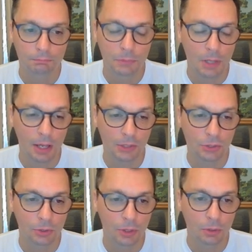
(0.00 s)
I actually
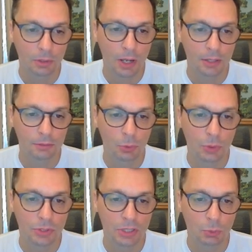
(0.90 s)
don't know. Kind of
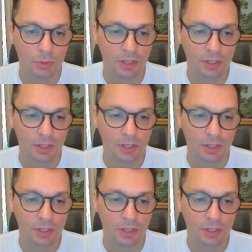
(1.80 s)
cuisine with